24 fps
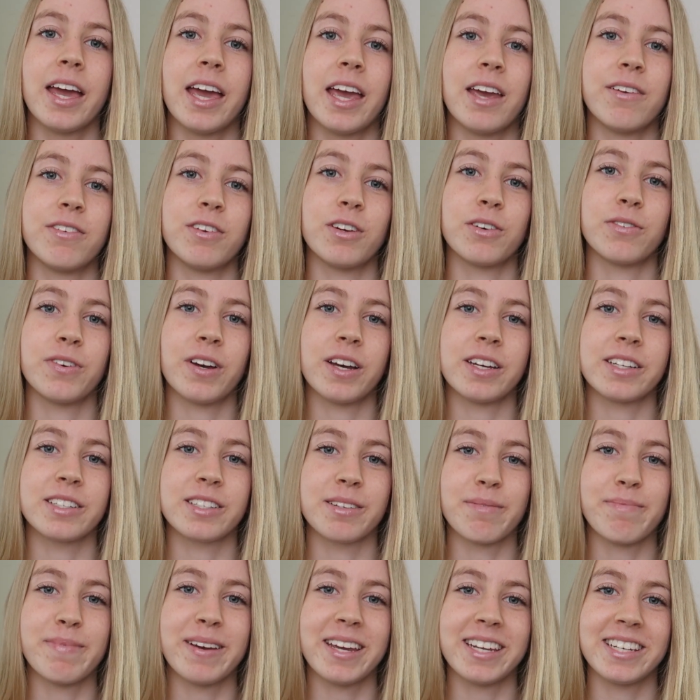if your
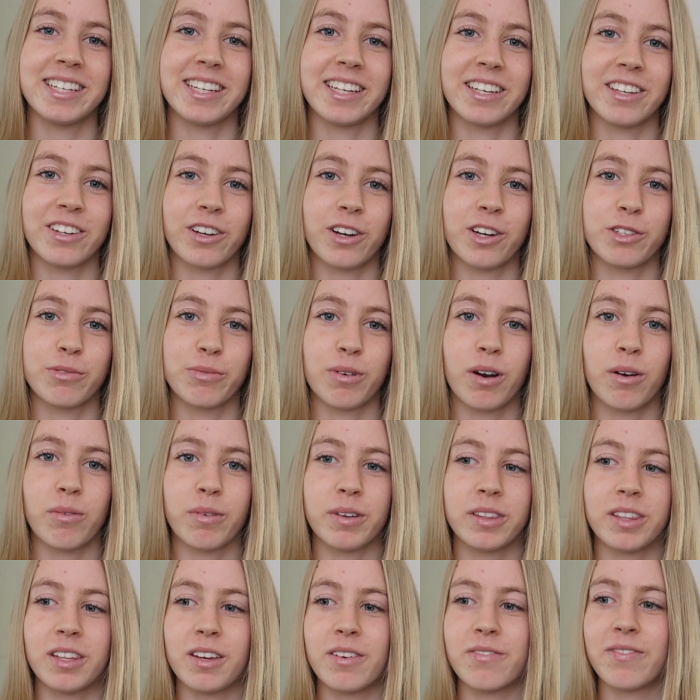first meeting goes well
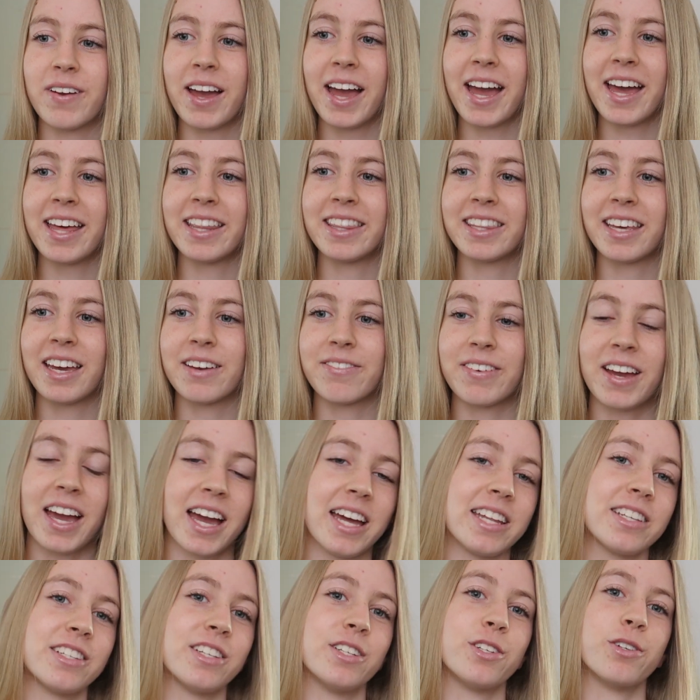with them and they've
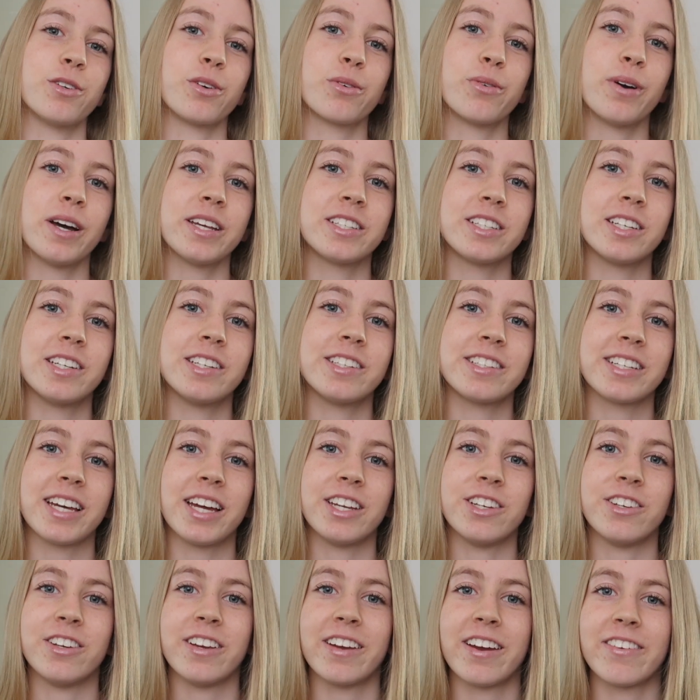answered your questions
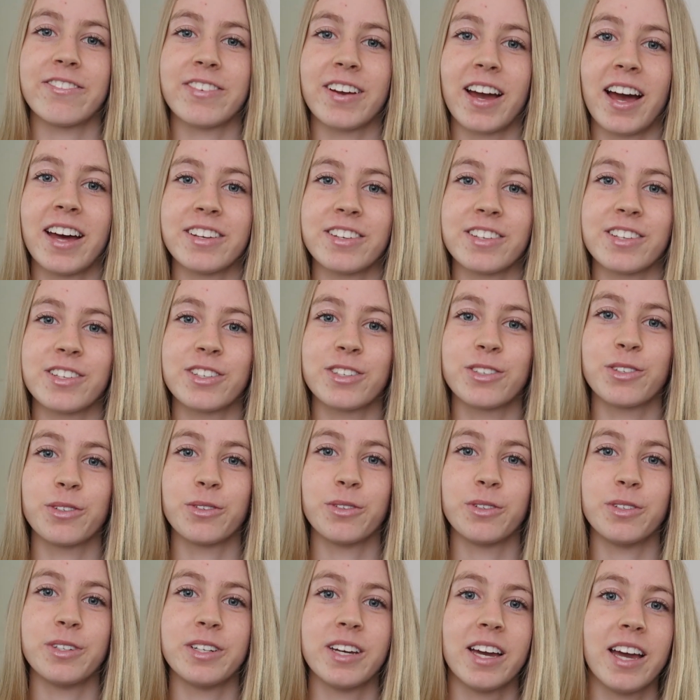and you've
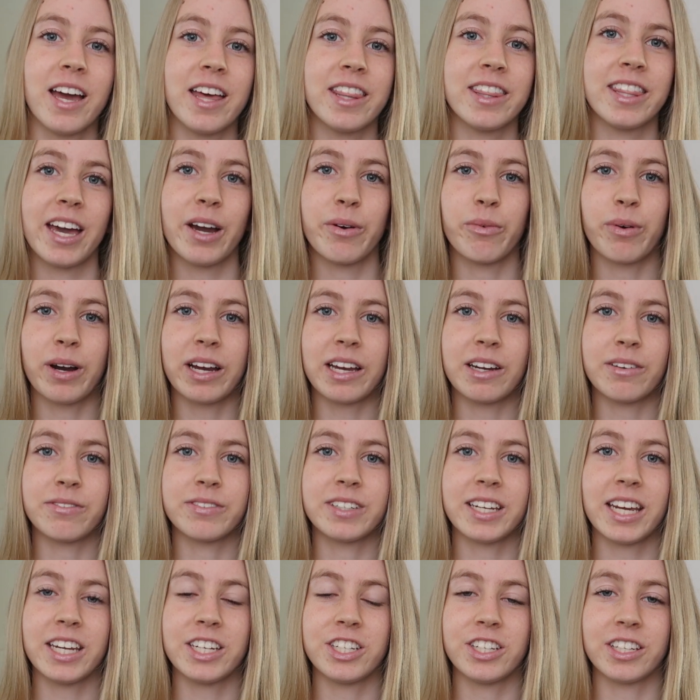understood their way of
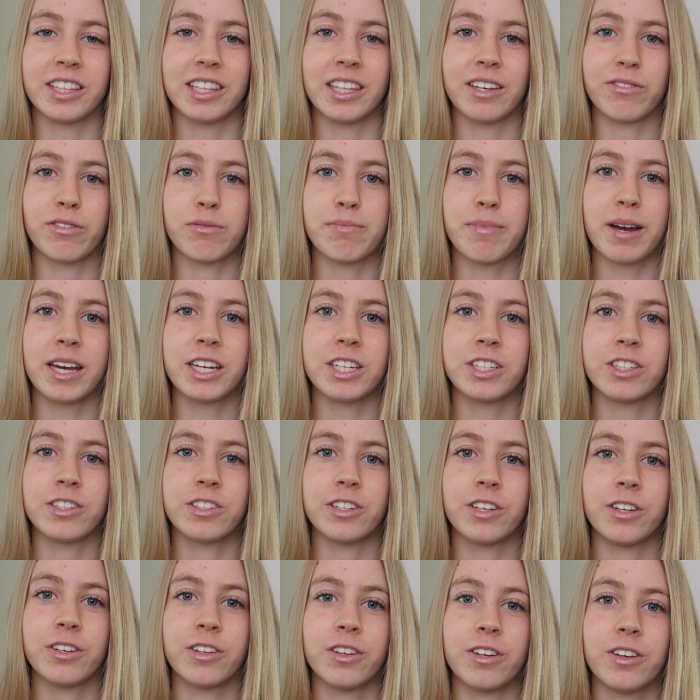teaching the information
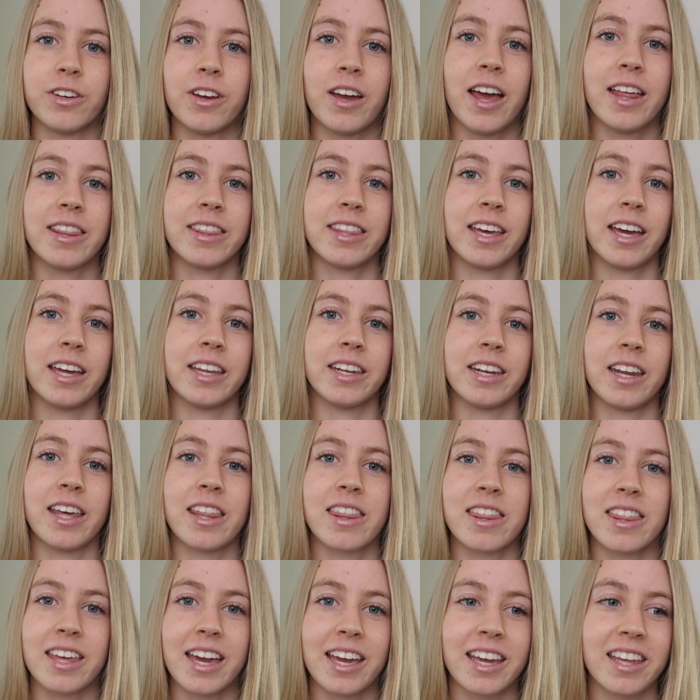to you,
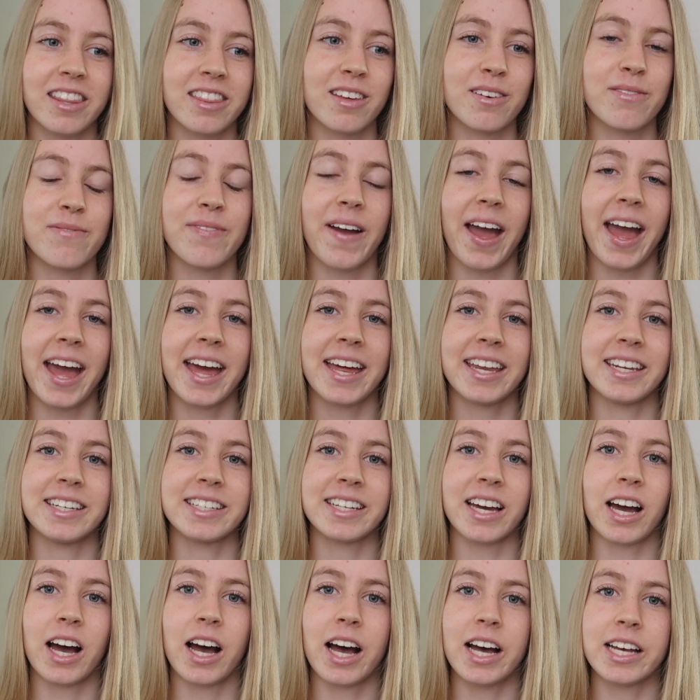then thank them and
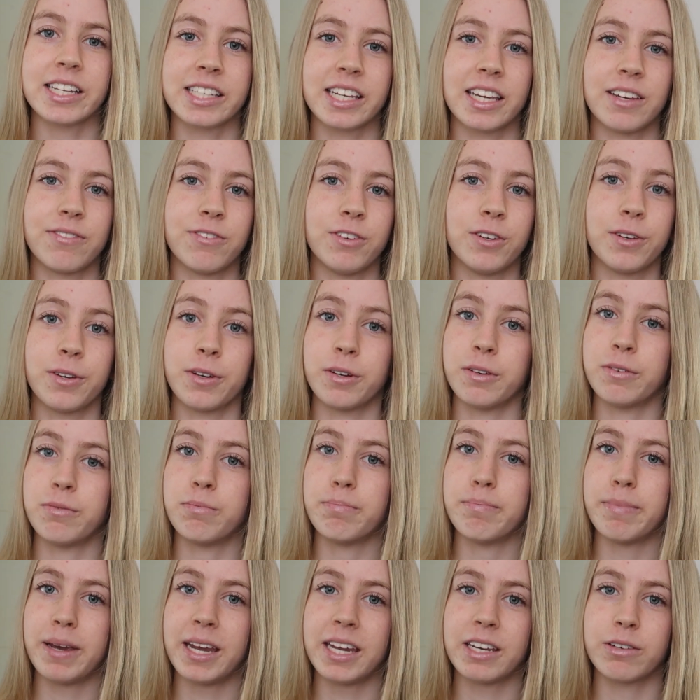ask if you could
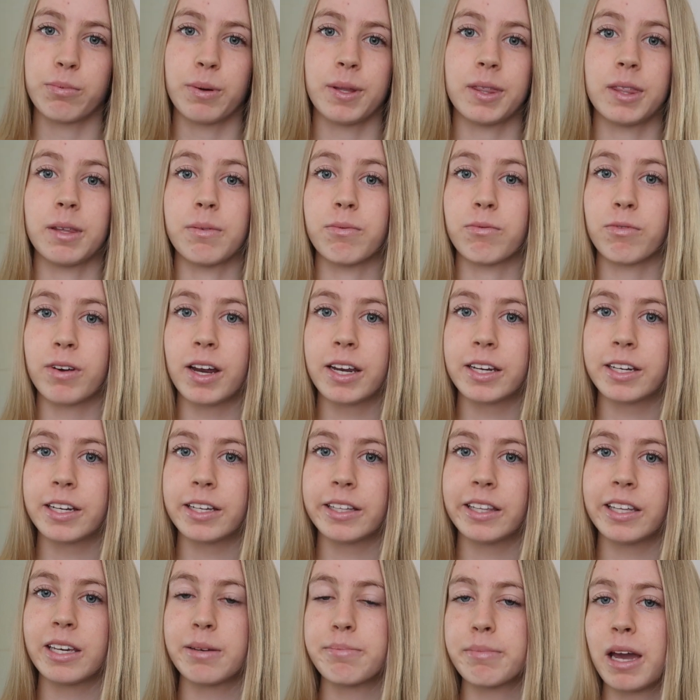meet with them
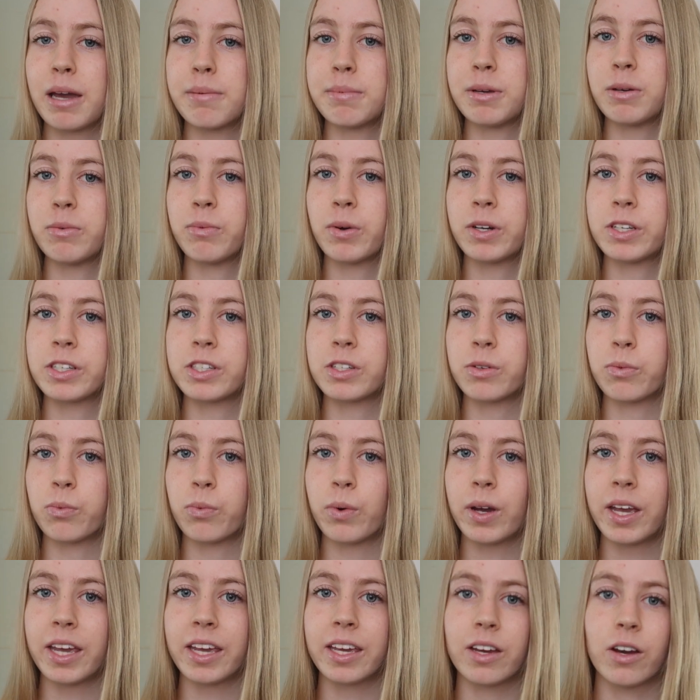regularly, maybe once a
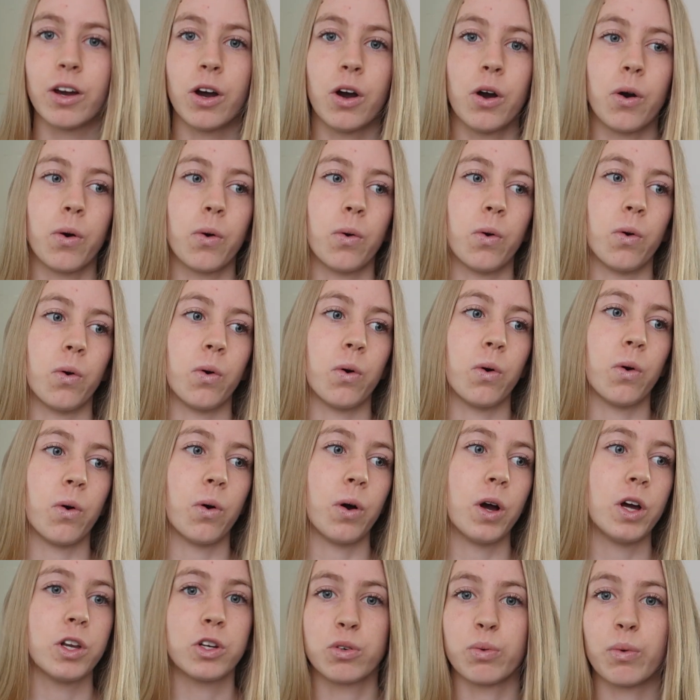week
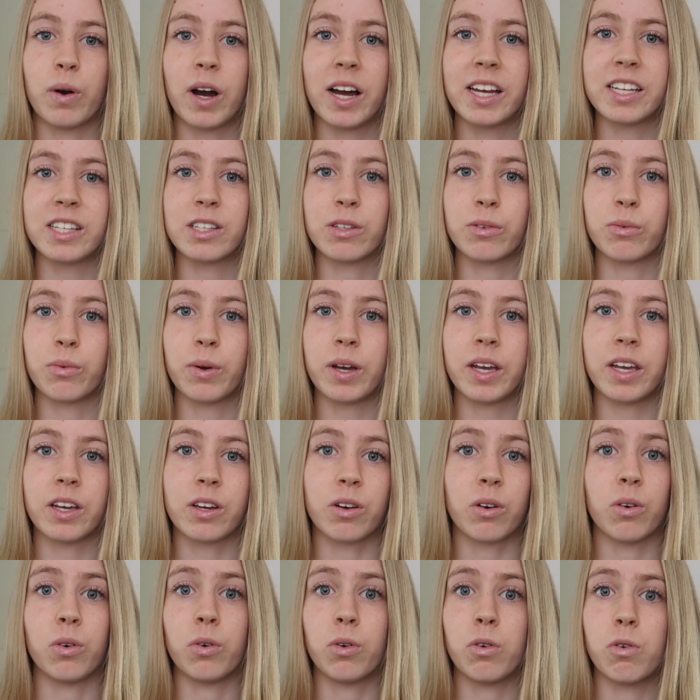or twice a week
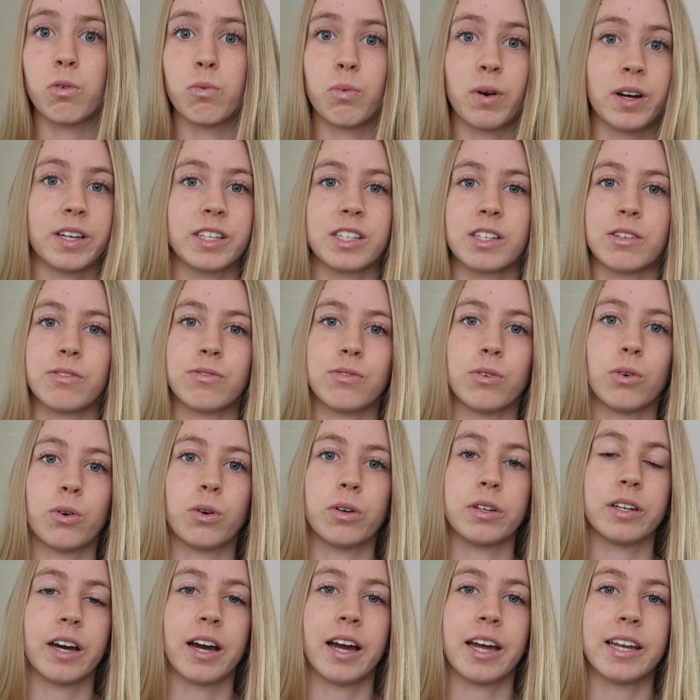or once a
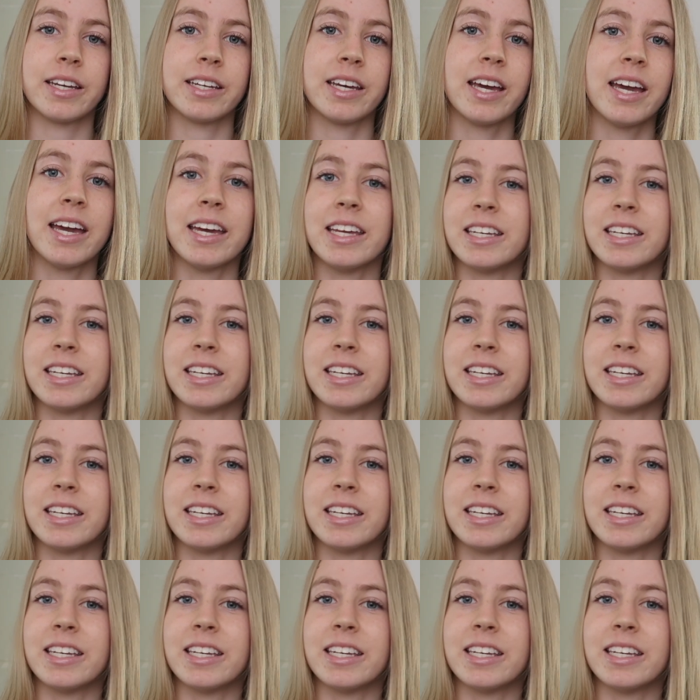fortnight.